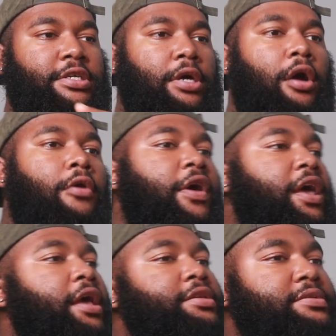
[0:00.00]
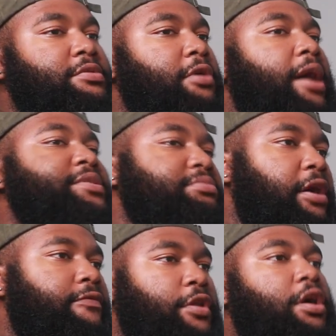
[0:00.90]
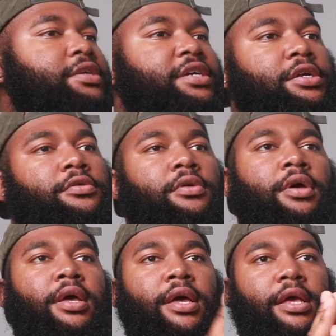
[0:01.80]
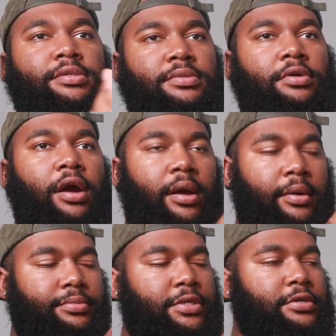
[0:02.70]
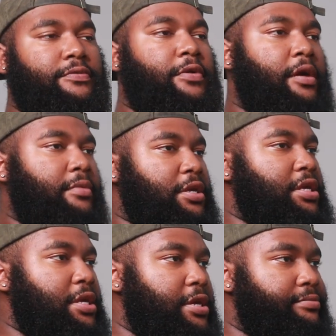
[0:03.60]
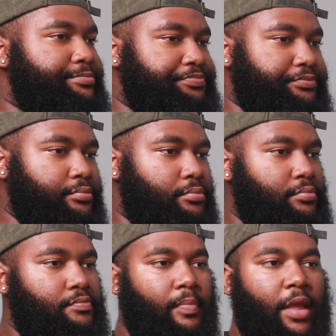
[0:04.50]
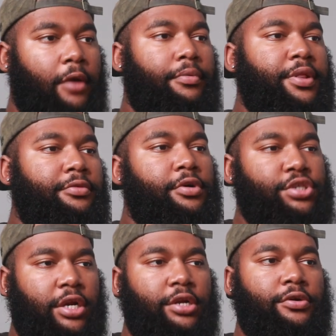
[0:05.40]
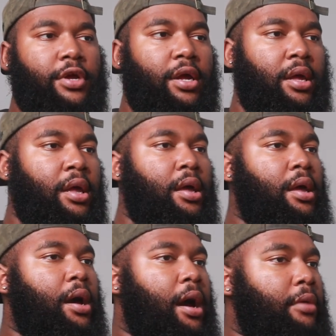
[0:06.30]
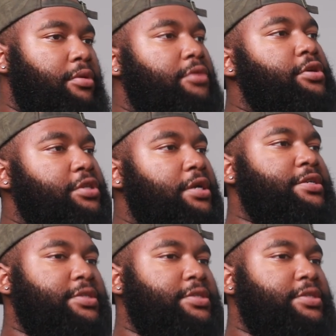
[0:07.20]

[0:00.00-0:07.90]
to go ahead and subscribe to my vlog channel and subscribe to Forever Key. I really want y'all to do that. I really want y'all to